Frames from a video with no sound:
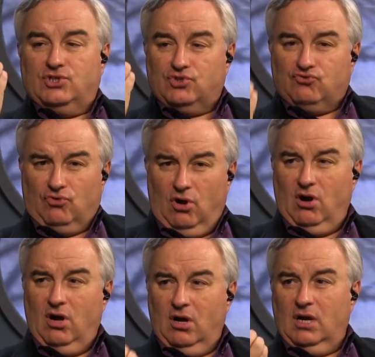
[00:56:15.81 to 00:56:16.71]
a
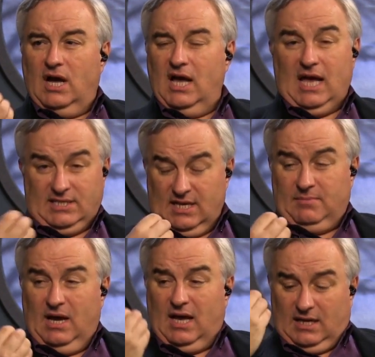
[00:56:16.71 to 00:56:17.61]
strong, as
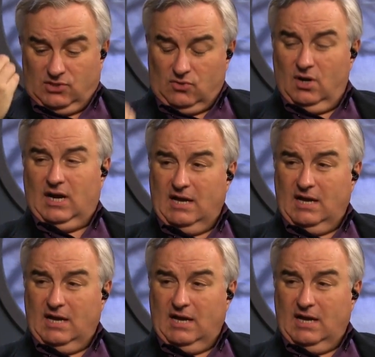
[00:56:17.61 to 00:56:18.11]
am I, strong